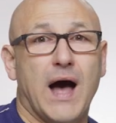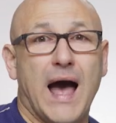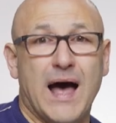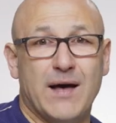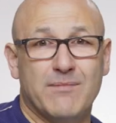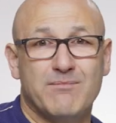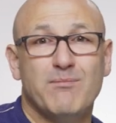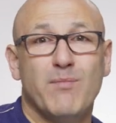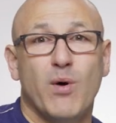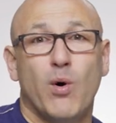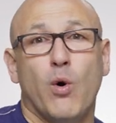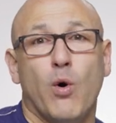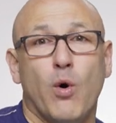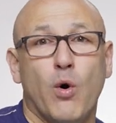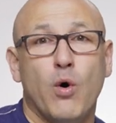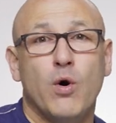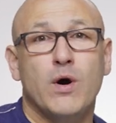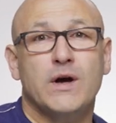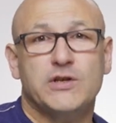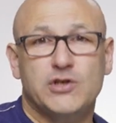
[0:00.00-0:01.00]
and
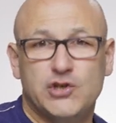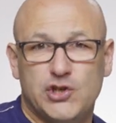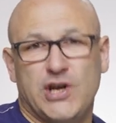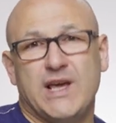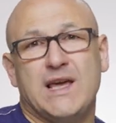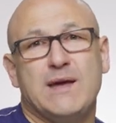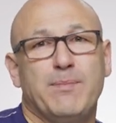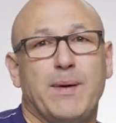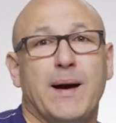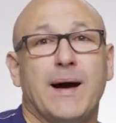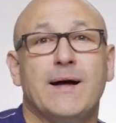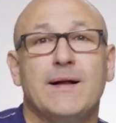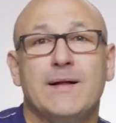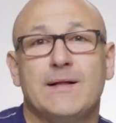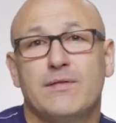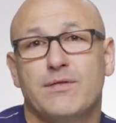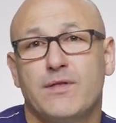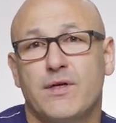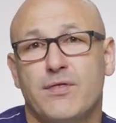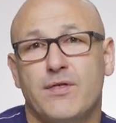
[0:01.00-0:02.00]
more cheaper
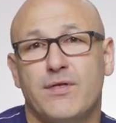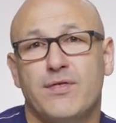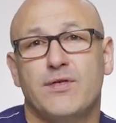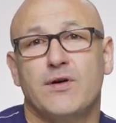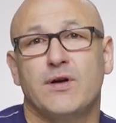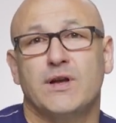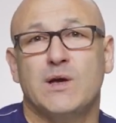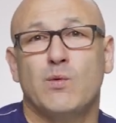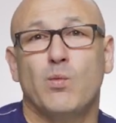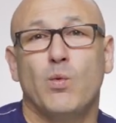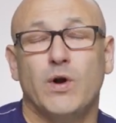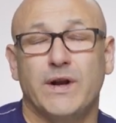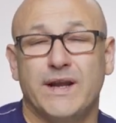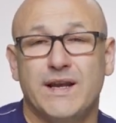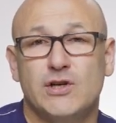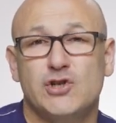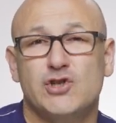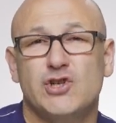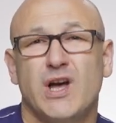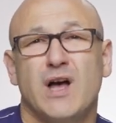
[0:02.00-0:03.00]
than the
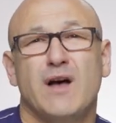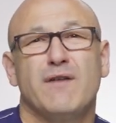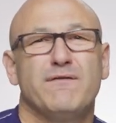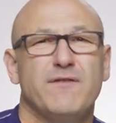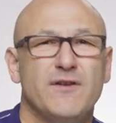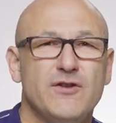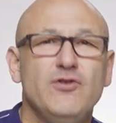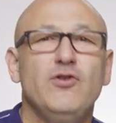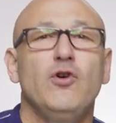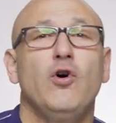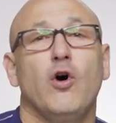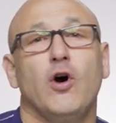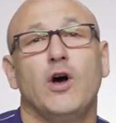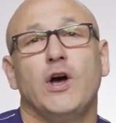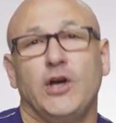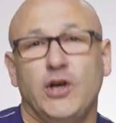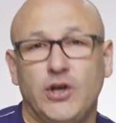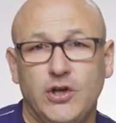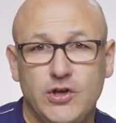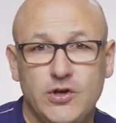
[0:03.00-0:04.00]
31-inch for not
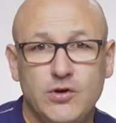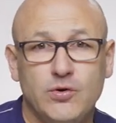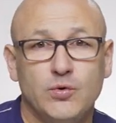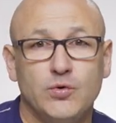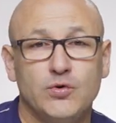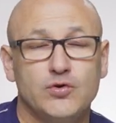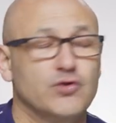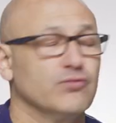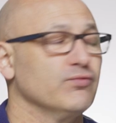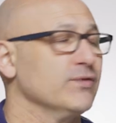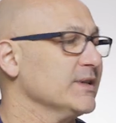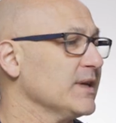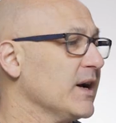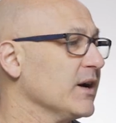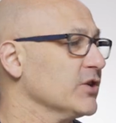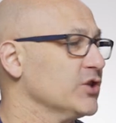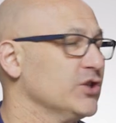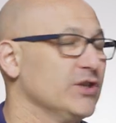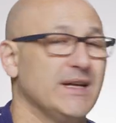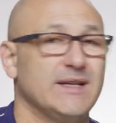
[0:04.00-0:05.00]
a huge
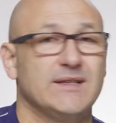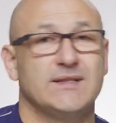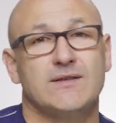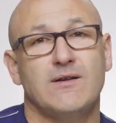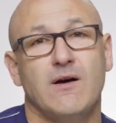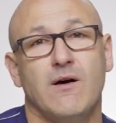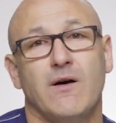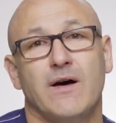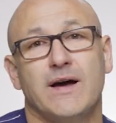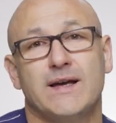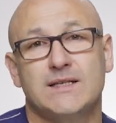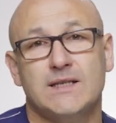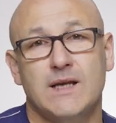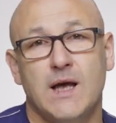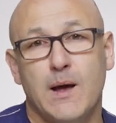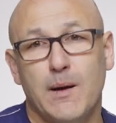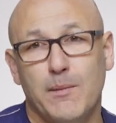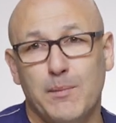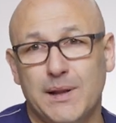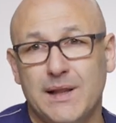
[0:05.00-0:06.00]
reduction in size,
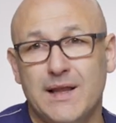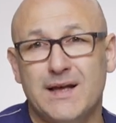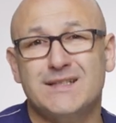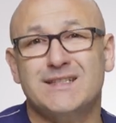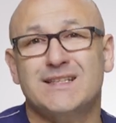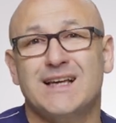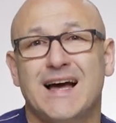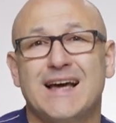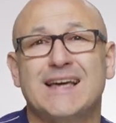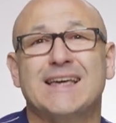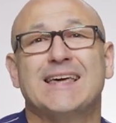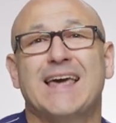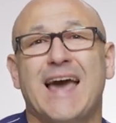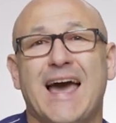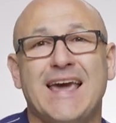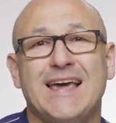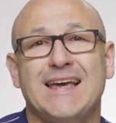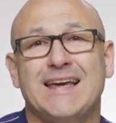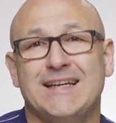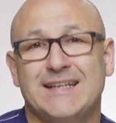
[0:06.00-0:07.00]
plus a
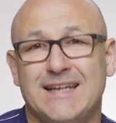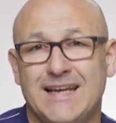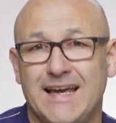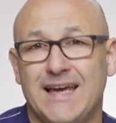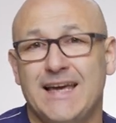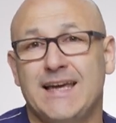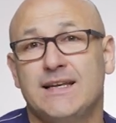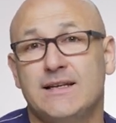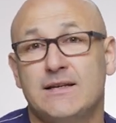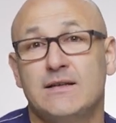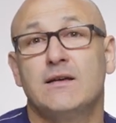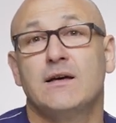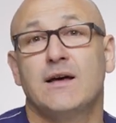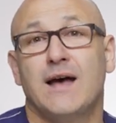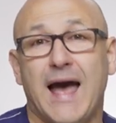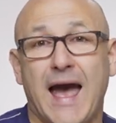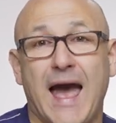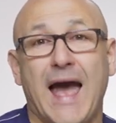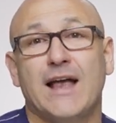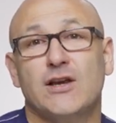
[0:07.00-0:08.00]
gain in
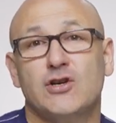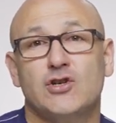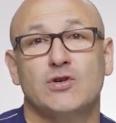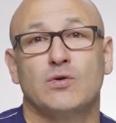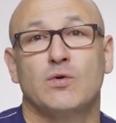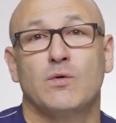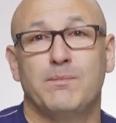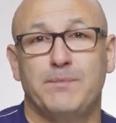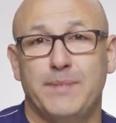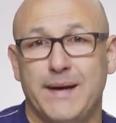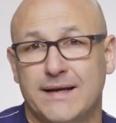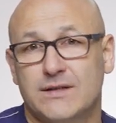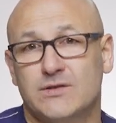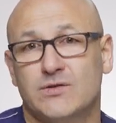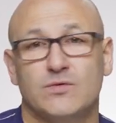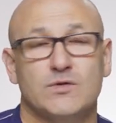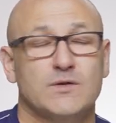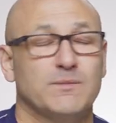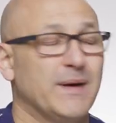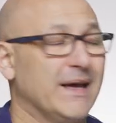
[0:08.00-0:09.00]
actual
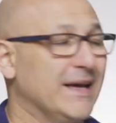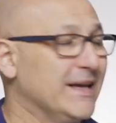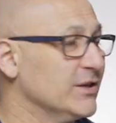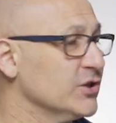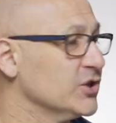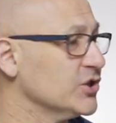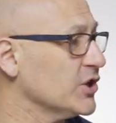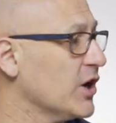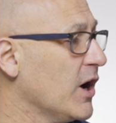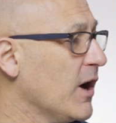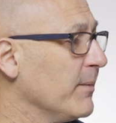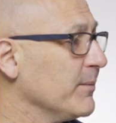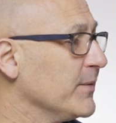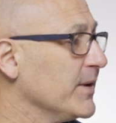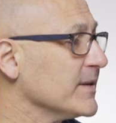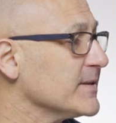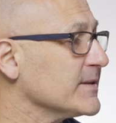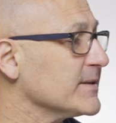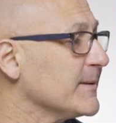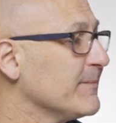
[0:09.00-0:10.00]
pixels per inch
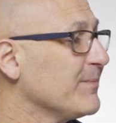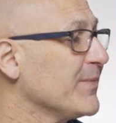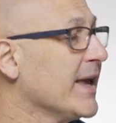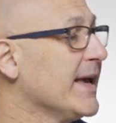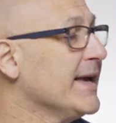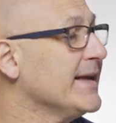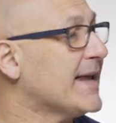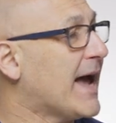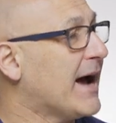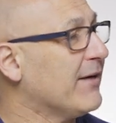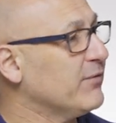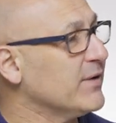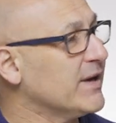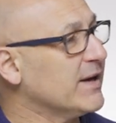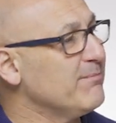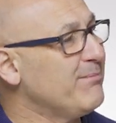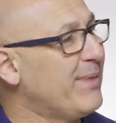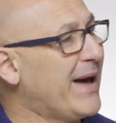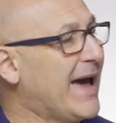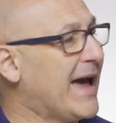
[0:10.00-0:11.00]
sharpness. Now, if we
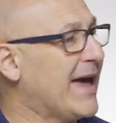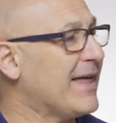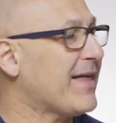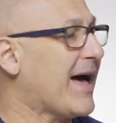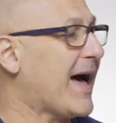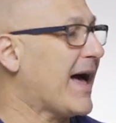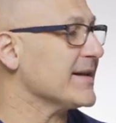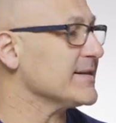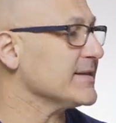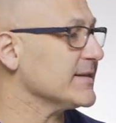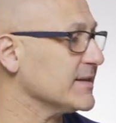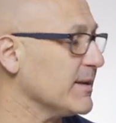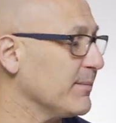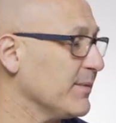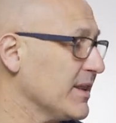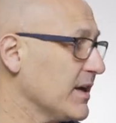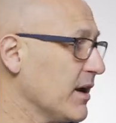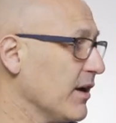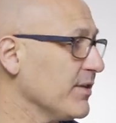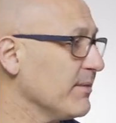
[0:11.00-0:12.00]
compare that to some
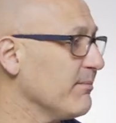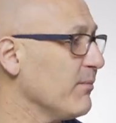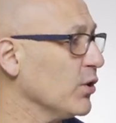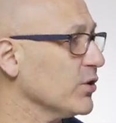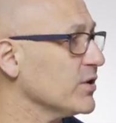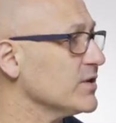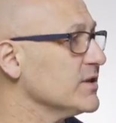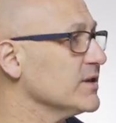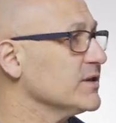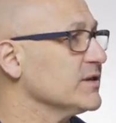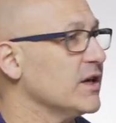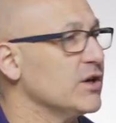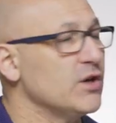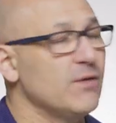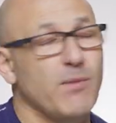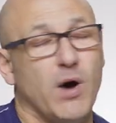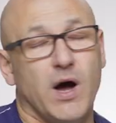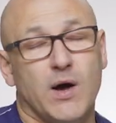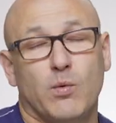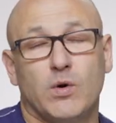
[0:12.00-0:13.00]
of the other monitors that you
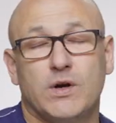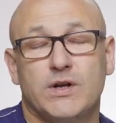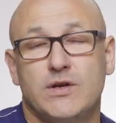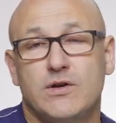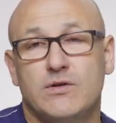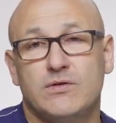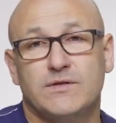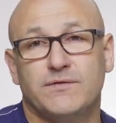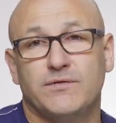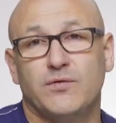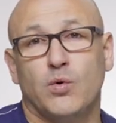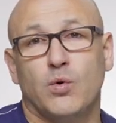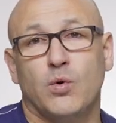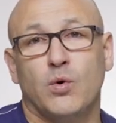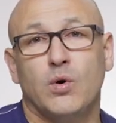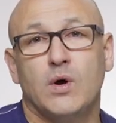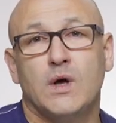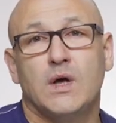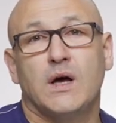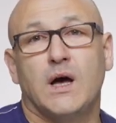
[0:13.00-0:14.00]
might want to use
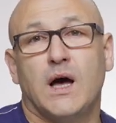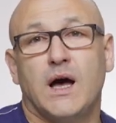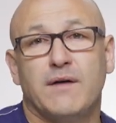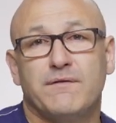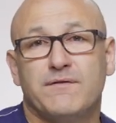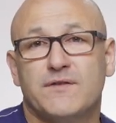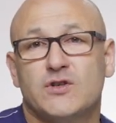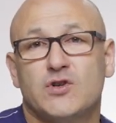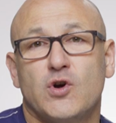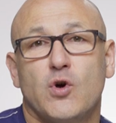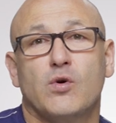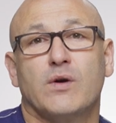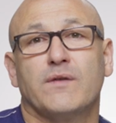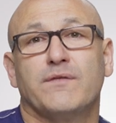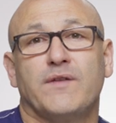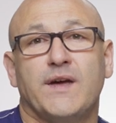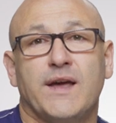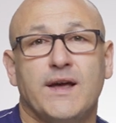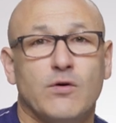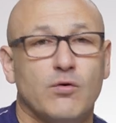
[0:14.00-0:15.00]
for
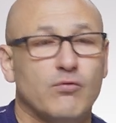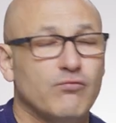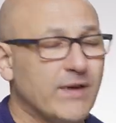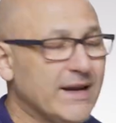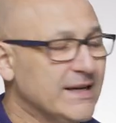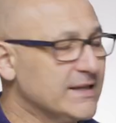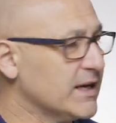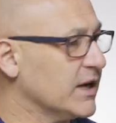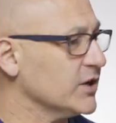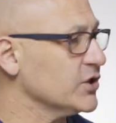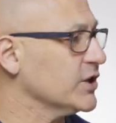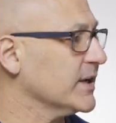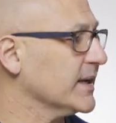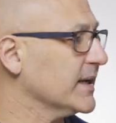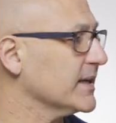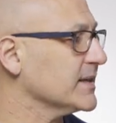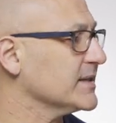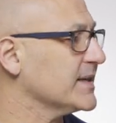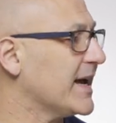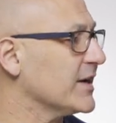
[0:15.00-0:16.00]
photography or retouching,
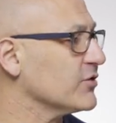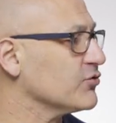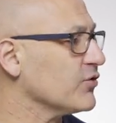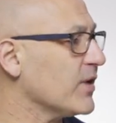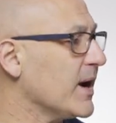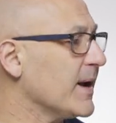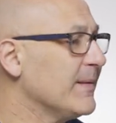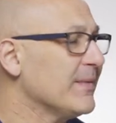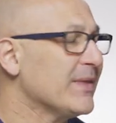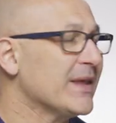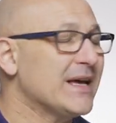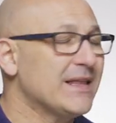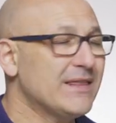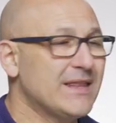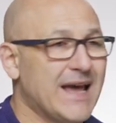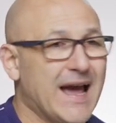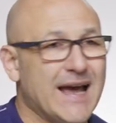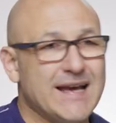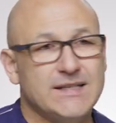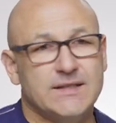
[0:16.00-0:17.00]
etc.,
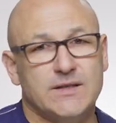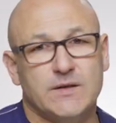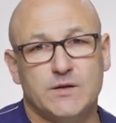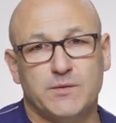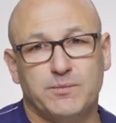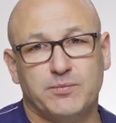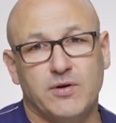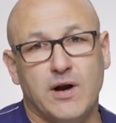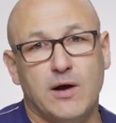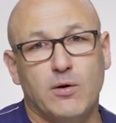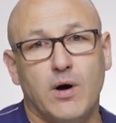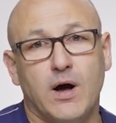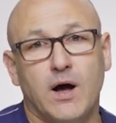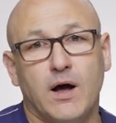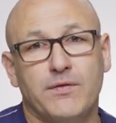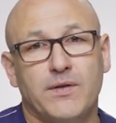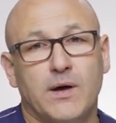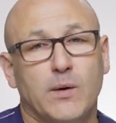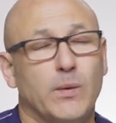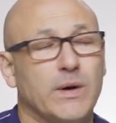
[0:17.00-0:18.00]
the ASUS
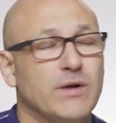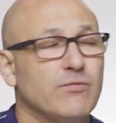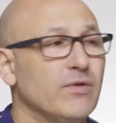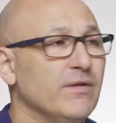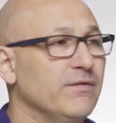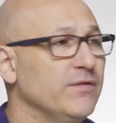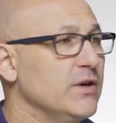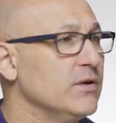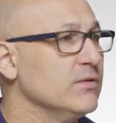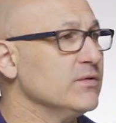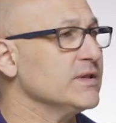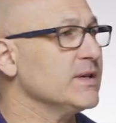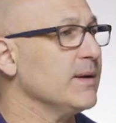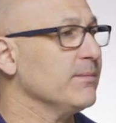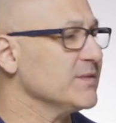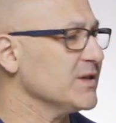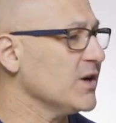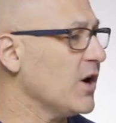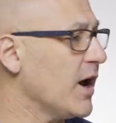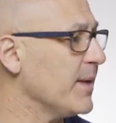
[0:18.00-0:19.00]
ProArt that we reviewed
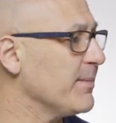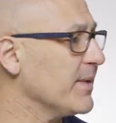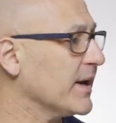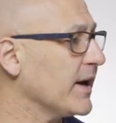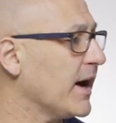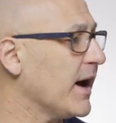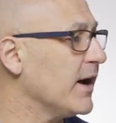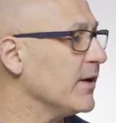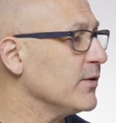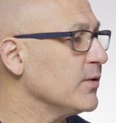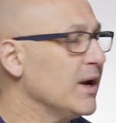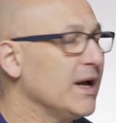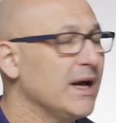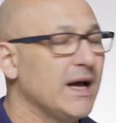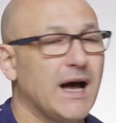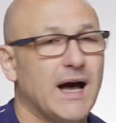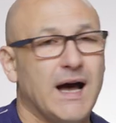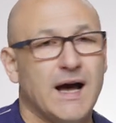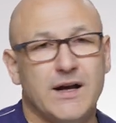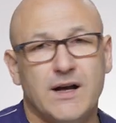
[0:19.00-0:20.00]
some time ago
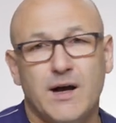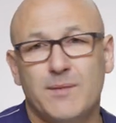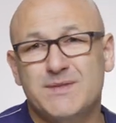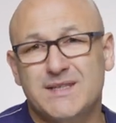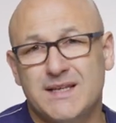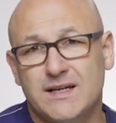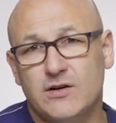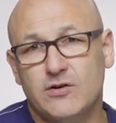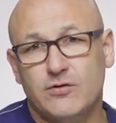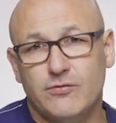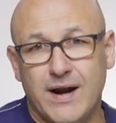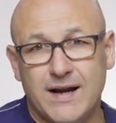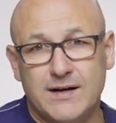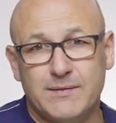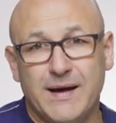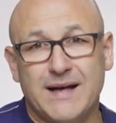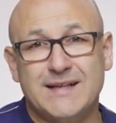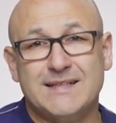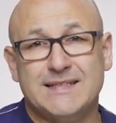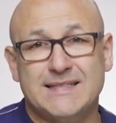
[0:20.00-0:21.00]
comes in at around
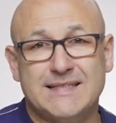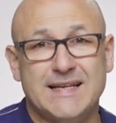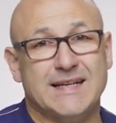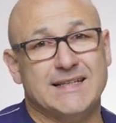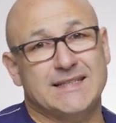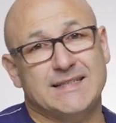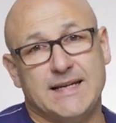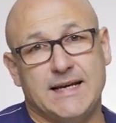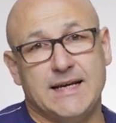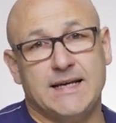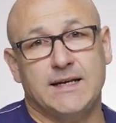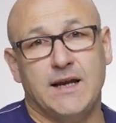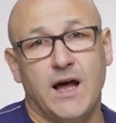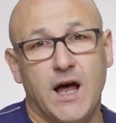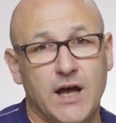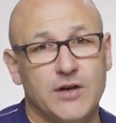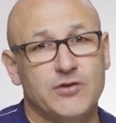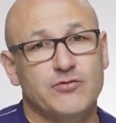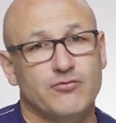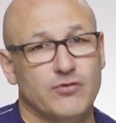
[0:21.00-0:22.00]
about
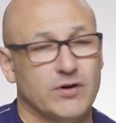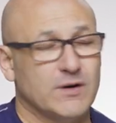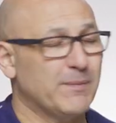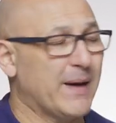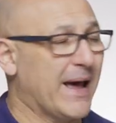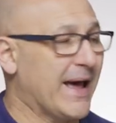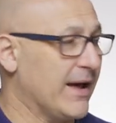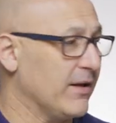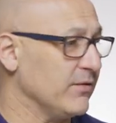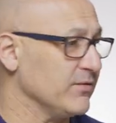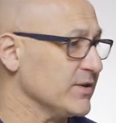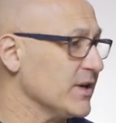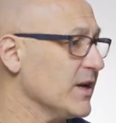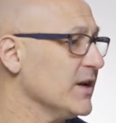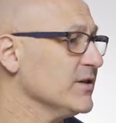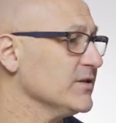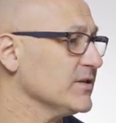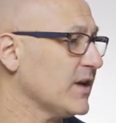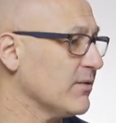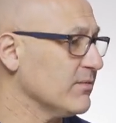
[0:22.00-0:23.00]
£1,600.
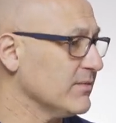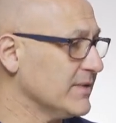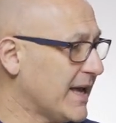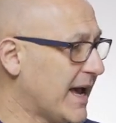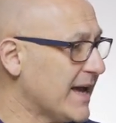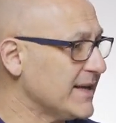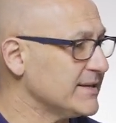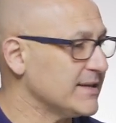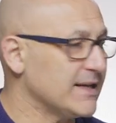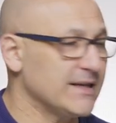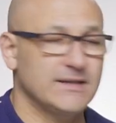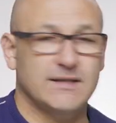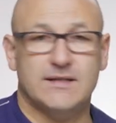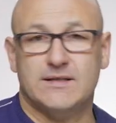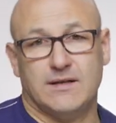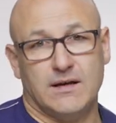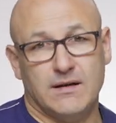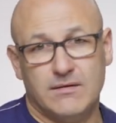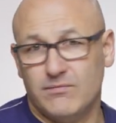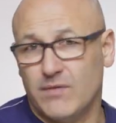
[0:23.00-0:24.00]
So yes,
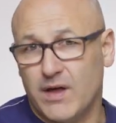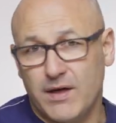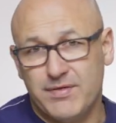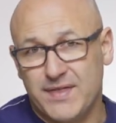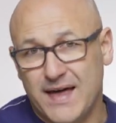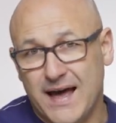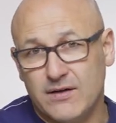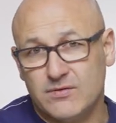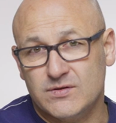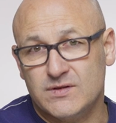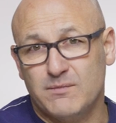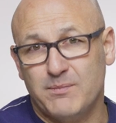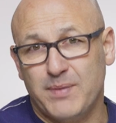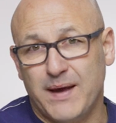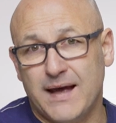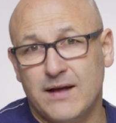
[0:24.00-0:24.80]
it's £1,000